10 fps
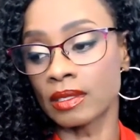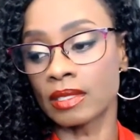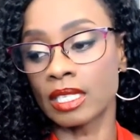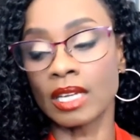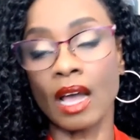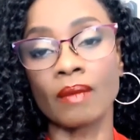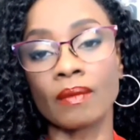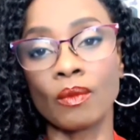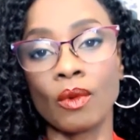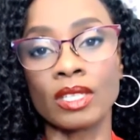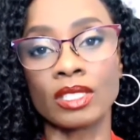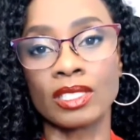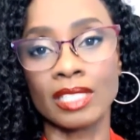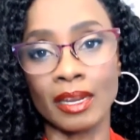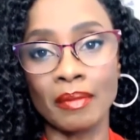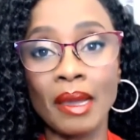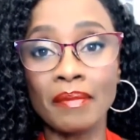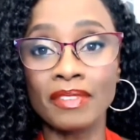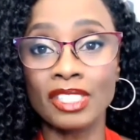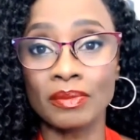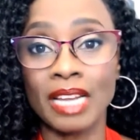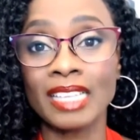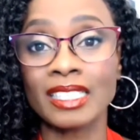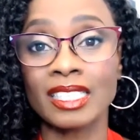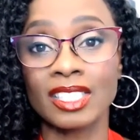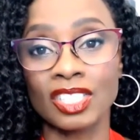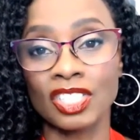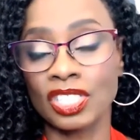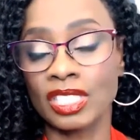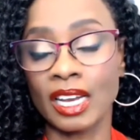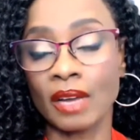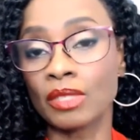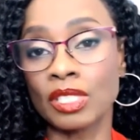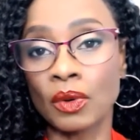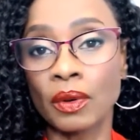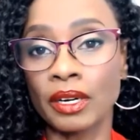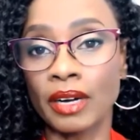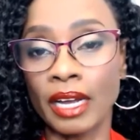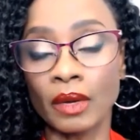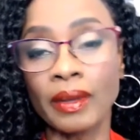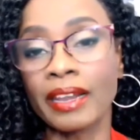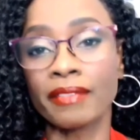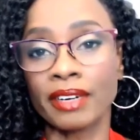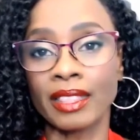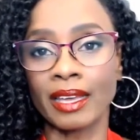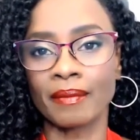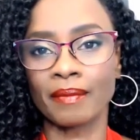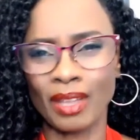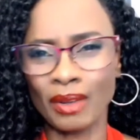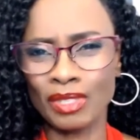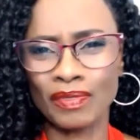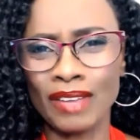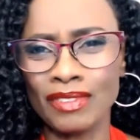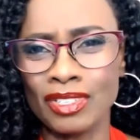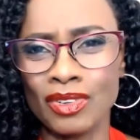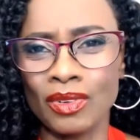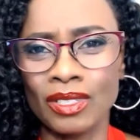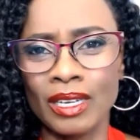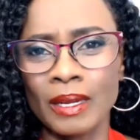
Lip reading: did not want to sign me up for gymnastics because she said I was a quitter. I quit everything. I was 5 years old.